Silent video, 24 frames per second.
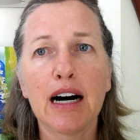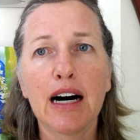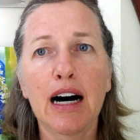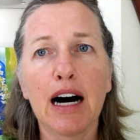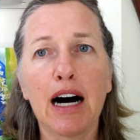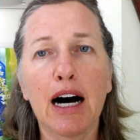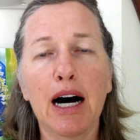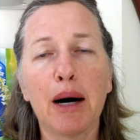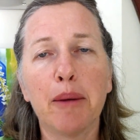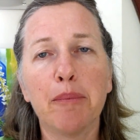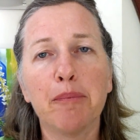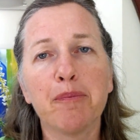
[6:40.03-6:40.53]

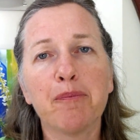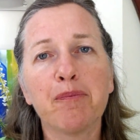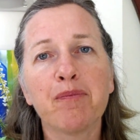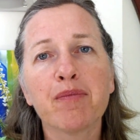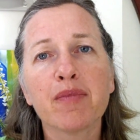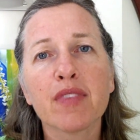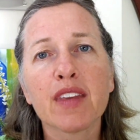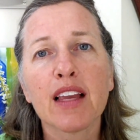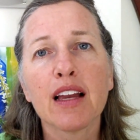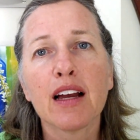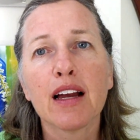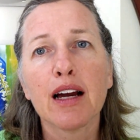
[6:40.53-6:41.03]

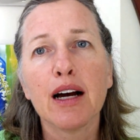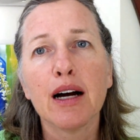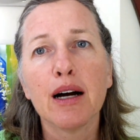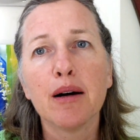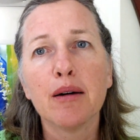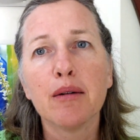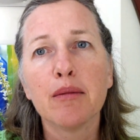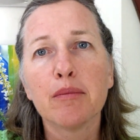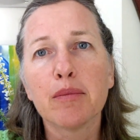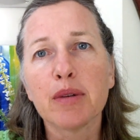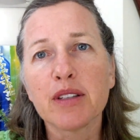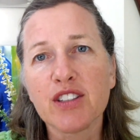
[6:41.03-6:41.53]

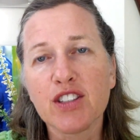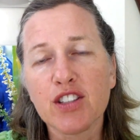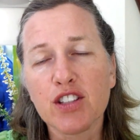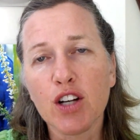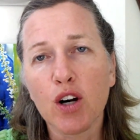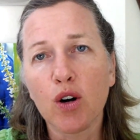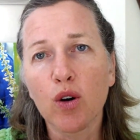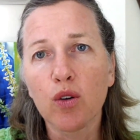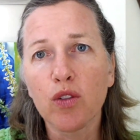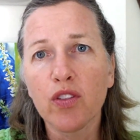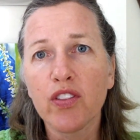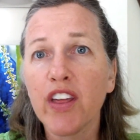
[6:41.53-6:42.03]
But
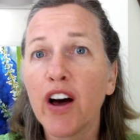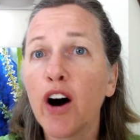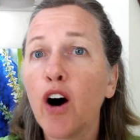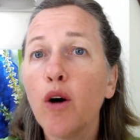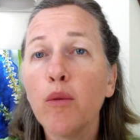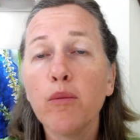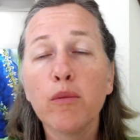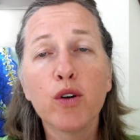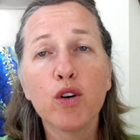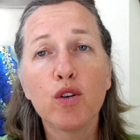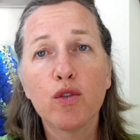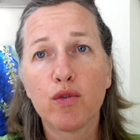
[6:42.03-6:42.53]
so
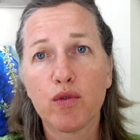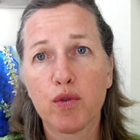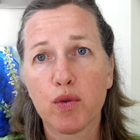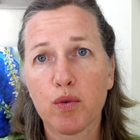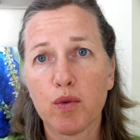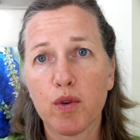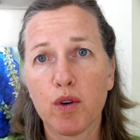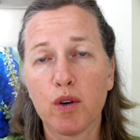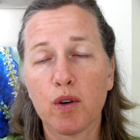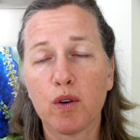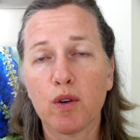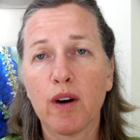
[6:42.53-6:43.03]
they'll move
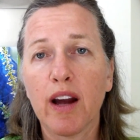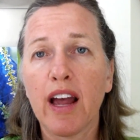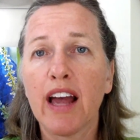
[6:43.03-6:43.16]
through.